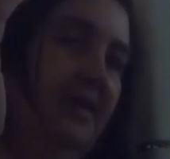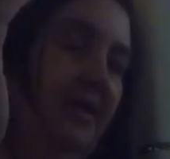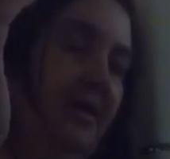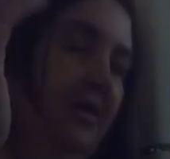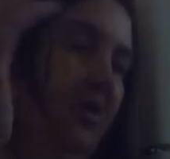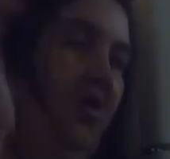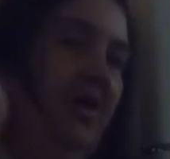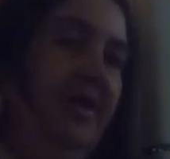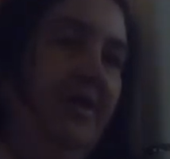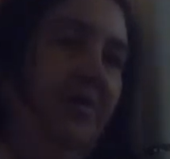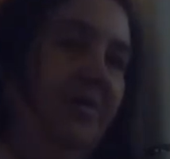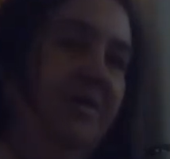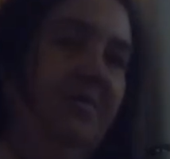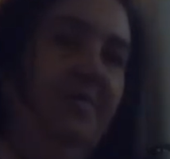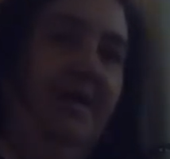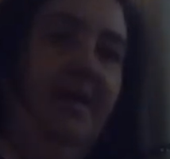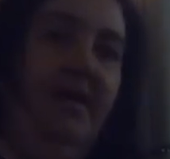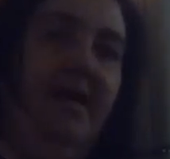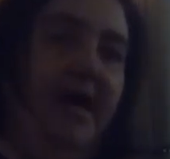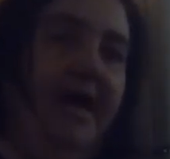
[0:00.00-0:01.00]
a guy that was
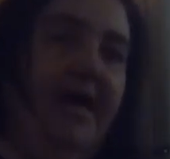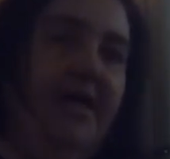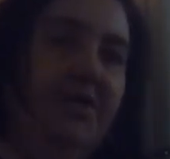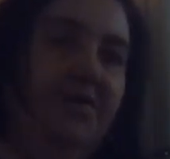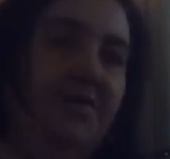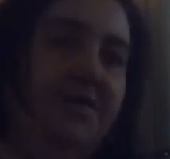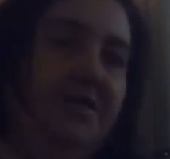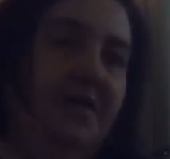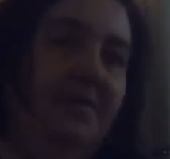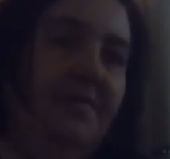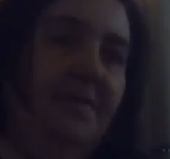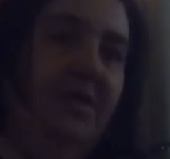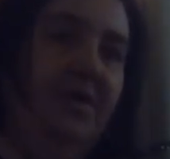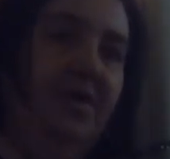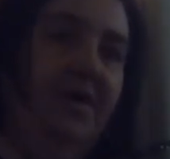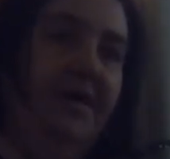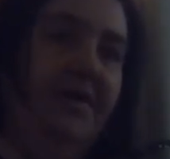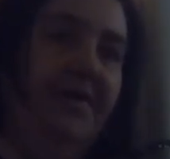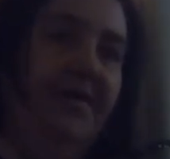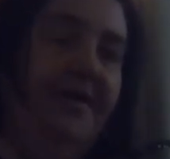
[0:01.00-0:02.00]
middle-aged or something
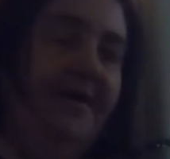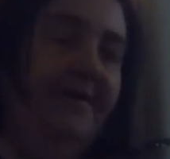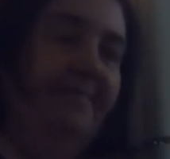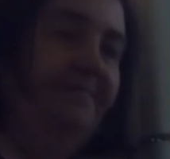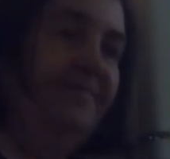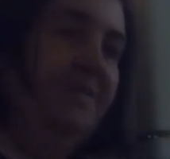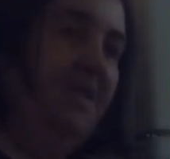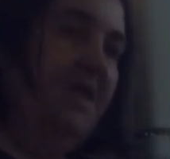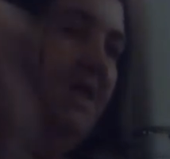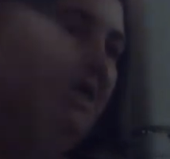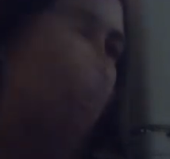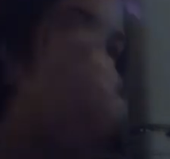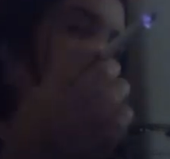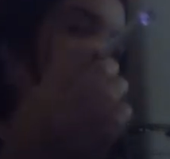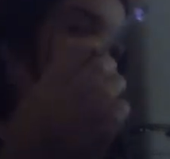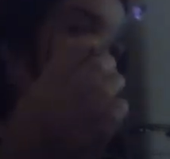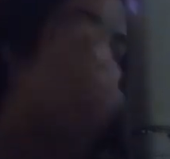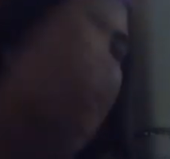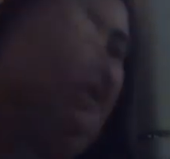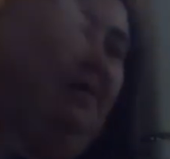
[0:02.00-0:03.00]
like that.
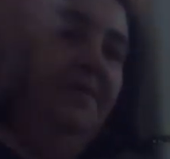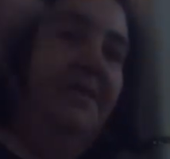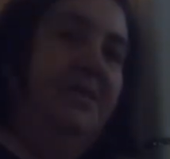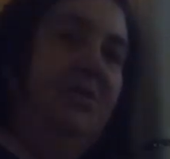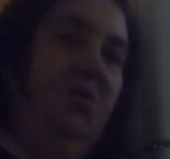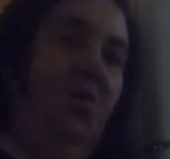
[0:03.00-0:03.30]
And he was